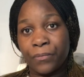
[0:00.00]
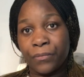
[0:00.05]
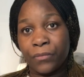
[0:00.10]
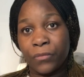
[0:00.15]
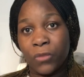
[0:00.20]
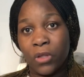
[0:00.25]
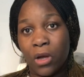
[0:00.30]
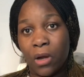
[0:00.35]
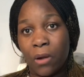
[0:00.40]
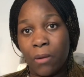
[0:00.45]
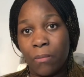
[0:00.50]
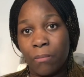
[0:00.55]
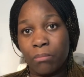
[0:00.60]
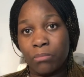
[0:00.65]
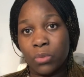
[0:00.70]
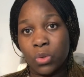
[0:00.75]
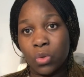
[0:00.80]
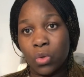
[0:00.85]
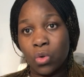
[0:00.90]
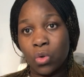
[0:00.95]
Yeah,
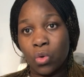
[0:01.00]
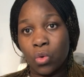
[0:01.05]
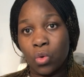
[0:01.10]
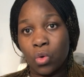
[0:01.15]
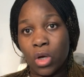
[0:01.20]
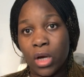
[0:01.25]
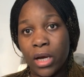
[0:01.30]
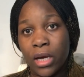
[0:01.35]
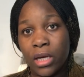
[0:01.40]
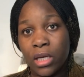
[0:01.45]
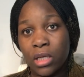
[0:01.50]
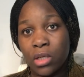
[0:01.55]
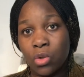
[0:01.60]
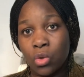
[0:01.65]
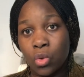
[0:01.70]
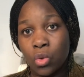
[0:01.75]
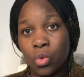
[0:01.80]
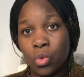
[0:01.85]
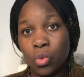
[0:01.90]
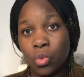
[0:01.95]
so I
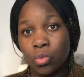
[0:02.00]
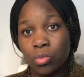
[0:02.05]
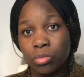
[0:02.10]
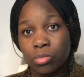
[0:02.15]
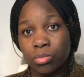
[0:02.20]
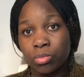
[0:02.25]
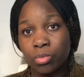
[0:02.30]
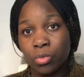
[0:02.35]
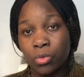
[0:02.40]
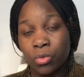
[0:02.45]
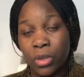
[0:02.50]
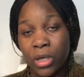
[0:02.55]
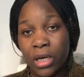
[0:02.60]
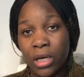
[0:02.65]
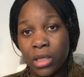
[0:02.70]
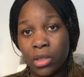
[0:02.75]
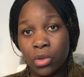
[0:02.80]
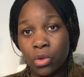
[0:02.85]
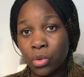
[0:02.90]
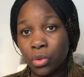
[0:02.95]
go where
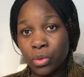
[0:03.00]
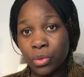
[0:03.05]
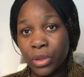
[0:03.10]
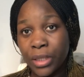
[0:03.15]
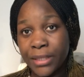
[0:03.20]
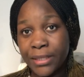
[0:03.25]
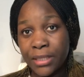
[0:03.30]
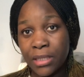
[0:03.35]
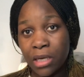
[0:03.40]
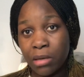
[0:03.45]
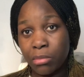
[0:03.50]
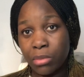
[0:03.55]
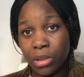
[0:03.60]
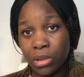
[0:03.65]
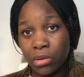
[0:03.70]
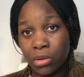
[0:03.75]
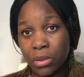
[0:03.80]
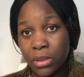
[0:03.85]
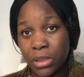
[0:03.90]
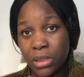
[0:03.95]
I go and come
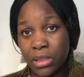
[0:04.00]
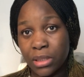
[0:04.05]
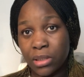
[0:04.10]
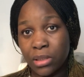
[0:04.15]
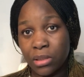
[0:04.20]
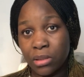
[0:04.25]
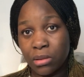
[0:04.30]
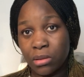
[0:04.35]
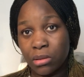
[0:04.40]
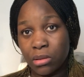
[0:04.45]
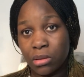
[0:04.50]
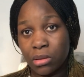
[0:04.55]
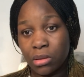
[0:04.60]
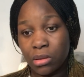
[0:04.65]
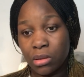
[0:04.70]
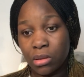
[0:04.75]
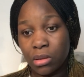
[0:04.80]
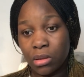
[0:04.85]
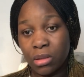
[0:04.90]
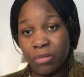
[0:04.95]
back on Sunday
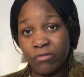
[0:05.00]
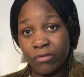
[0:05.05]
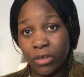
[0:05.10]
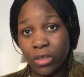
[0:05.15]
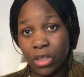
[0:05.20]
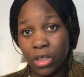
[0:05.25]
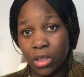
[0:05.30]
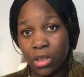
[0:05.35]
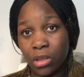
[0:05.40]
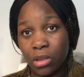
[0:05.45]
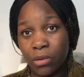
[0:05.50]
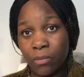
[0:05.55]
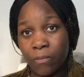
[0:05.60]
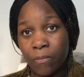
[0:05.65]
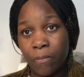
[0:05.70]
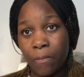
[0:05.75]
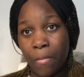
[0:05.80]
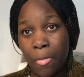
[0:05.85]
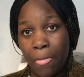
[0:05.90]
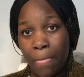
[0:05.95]
evening.
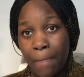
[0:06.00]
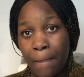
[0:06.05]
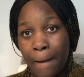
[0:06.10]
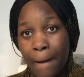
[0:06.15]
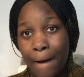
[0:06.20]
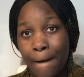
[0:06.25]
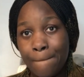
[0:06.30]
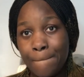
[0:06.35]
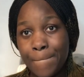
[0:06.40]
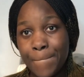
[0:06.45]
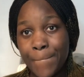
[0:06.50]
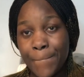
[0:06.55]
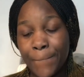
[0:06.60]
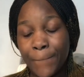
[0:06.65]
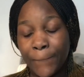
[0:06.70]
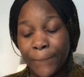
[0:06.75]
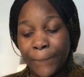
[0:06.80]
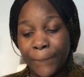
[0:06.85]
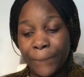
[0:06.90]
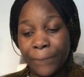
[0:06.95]
Yeah,
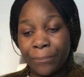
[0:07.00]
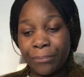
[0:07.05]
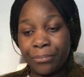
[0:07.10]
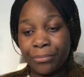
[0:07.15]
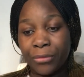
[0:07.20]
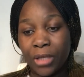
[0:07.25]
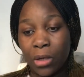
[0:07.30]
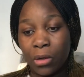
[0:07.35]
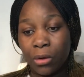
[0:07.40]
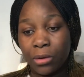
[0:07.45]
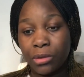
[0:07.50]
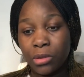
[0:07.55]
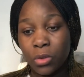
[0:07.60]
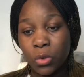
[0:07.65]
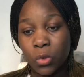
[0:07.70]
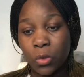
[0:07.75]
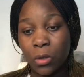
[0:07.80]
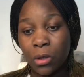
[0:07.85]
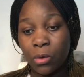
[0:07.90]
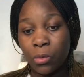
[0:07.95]
according
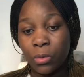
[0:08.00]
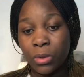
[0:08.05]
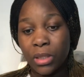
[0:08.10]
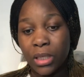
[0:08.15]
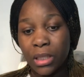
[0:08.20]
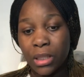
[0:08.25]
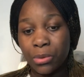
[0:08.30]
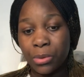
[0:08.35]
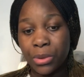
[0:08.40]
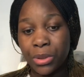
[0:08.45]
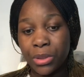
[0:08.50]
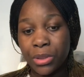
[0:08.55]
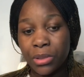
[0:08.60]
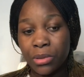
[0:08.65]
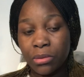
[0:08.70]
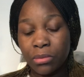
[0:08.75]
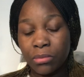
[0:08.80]
to how we agreed.